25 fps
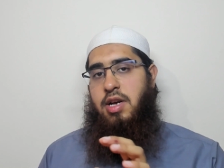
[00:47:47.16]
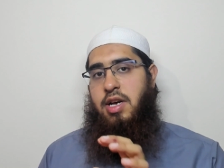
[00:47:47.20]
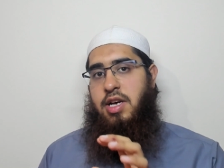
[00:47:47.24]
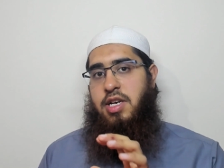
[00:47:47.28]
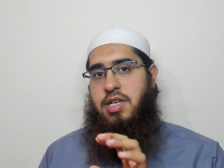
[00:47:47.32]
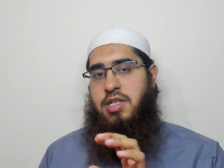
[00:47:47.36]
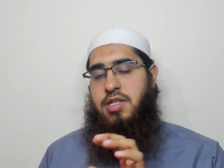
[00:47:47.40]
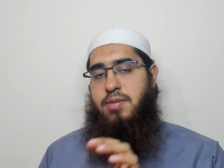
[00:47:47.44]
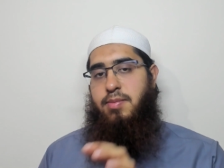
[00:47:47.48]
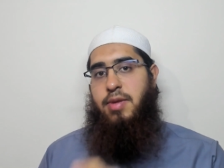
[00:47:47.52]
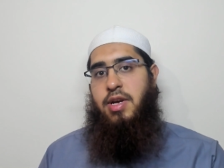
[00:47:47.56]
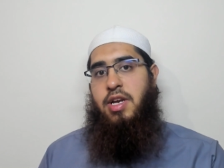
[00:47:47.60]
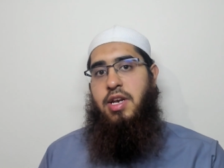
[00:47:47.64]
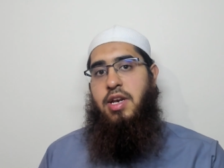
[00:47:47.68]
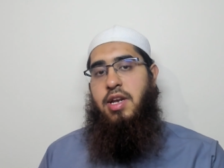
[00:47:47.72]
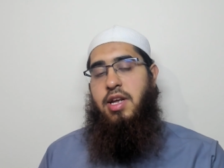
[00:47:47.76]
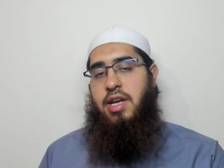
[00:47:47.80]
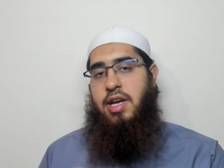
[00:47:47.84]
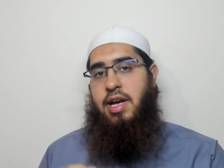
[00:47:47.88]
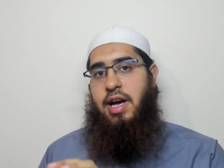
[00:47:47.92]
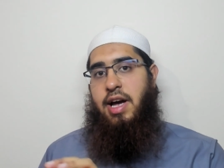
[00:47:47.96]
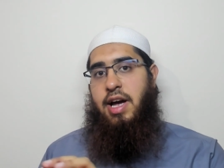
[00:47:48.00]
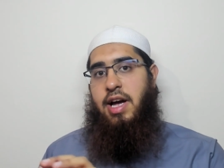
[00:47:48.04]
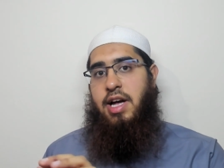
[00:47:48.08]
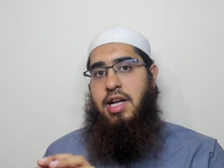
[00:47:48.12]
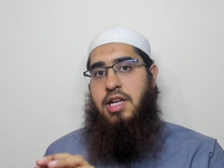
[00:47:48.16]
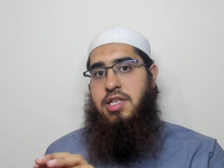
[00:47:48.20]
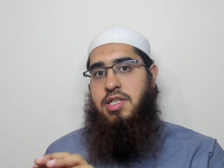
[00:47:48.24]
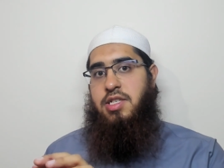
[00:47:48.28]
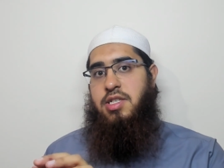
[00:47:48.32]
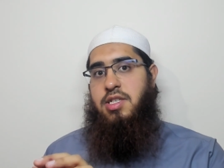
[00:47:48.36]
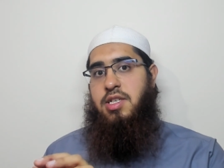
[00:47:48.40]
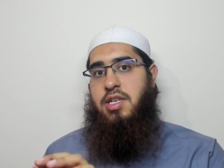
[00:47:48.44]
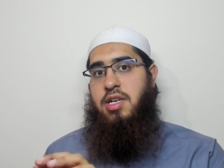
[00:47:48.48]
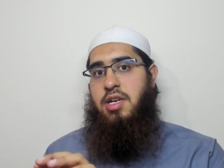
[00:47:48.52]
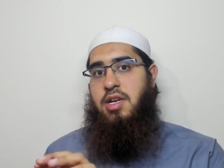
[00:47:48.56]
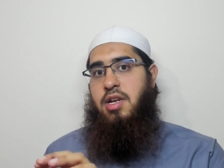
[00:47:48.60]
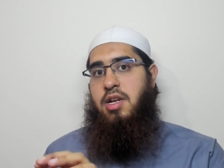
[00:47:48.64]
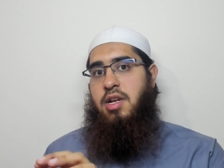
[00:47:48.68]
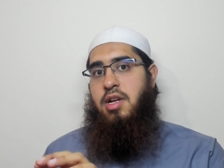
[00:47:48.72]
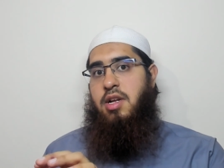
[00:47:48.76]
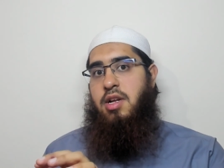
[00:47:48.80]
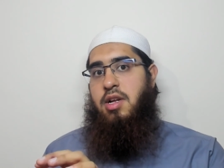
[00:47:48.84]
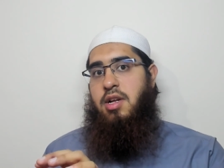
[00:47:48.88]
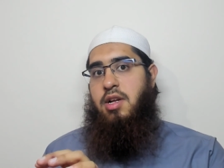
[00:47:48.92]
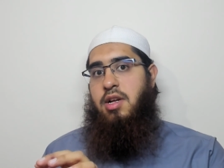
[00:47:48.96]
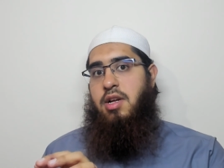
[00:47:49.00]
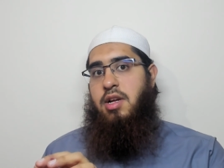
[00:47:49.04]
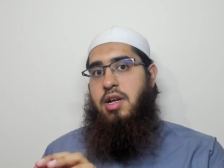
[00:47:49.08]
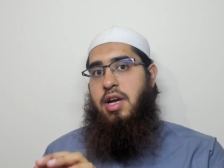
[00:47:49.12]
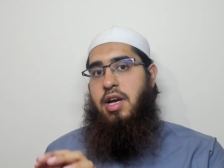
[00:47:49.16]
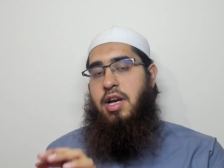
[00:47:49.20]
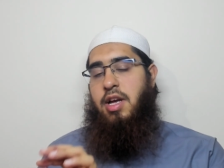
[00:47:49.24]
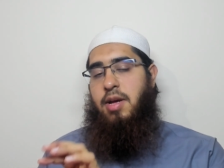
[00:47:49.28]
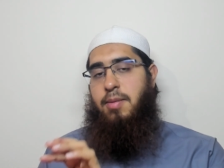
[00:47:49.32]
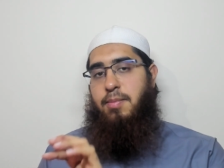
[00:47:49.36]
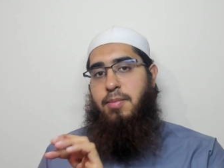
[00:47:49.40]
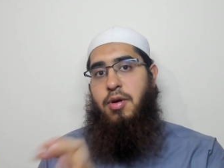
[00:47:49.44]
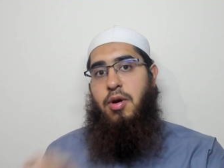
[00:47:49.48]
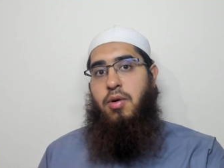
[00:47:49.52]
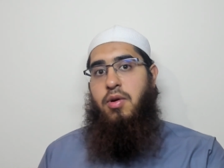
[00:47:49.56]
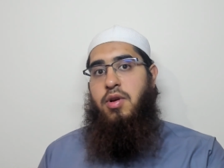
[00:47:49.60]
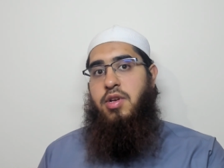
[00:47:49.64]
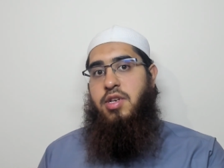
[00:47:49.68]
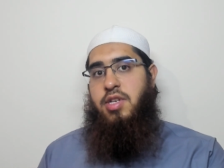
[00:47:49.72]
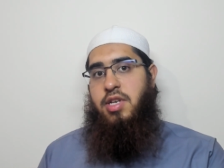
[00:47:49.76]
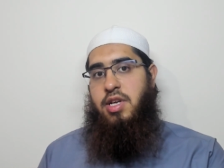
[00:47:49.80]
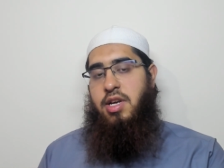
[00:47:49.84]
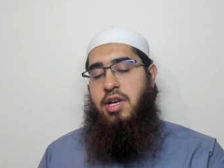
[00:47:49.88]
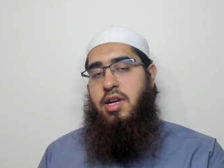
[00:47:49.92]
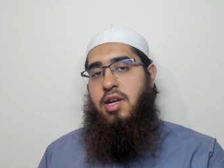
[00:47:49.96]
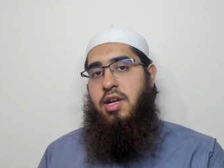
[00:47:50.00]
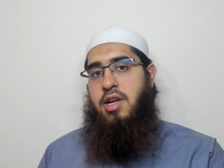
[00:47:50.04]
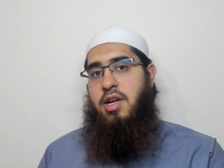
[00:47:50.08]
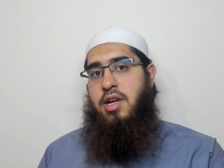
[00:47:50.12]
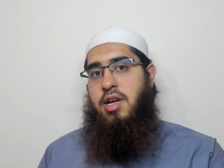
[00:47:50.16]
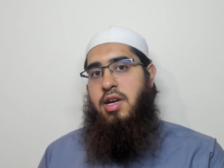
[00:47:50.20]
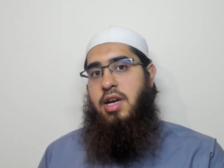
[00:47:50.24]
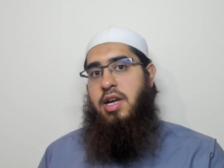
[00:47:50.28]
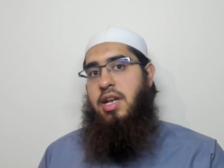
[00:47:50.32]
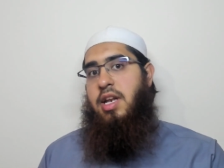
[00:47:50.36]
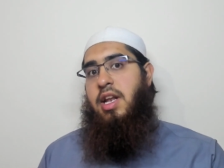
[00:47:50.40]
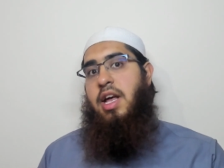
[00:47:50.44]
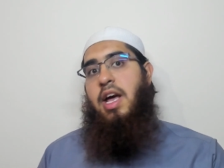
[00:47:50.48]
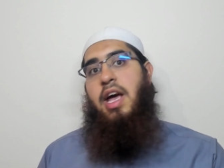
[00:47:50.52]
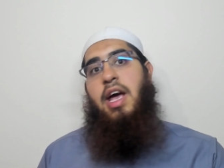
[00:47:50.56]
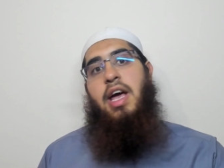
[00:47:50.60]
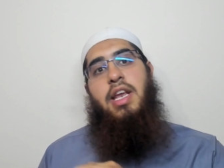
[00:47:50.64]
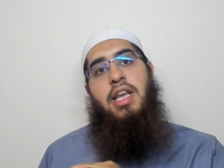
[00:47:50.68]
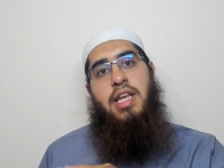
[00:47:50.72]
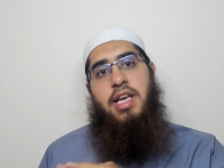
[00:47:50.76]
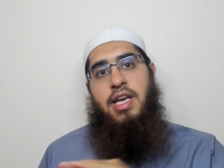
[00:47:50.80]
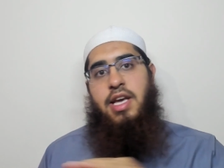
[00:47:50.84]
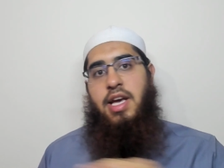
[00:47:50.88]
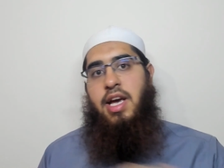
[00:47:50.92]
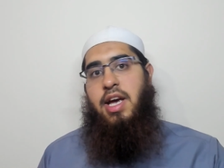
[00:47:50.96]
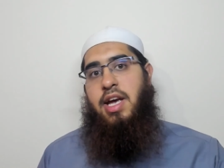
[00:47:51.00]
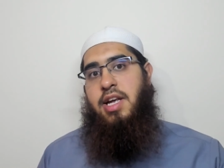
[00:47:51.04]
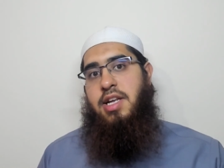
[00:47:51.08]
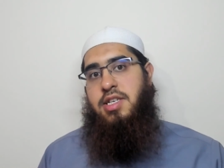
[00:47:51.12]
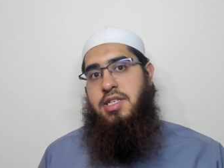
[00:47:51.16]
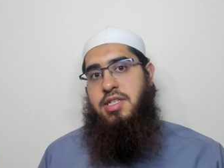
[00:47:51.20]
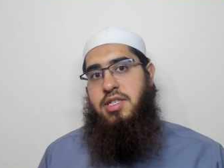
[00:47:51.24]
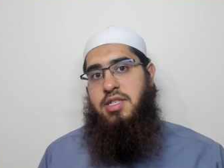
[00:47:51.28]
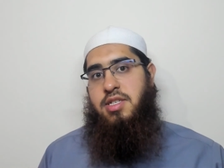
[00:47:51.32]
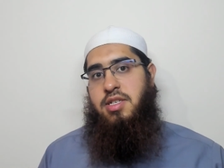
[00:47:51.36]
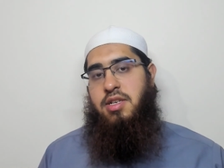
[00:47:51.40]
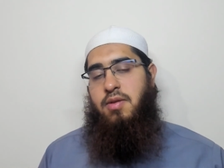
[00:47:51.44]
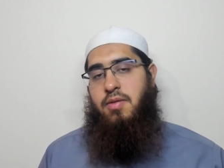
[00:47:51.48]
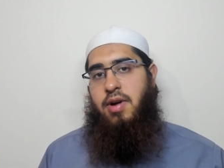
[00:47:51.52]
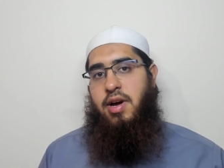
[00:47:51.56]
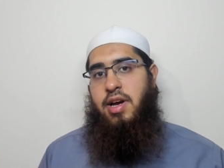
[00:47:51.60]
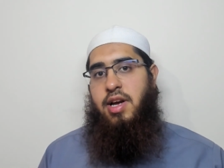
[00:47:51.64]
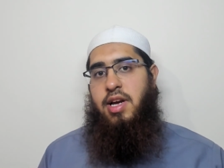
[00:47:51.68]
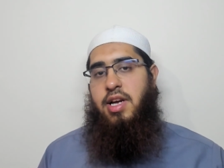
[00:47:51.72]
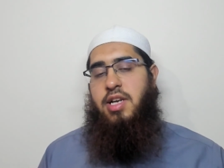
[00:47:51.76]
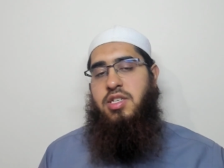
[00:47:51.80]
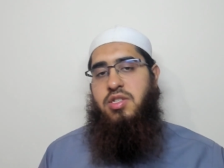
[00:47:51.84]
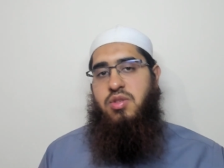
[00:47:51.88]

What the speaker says: its meaning as a purity in any case, right?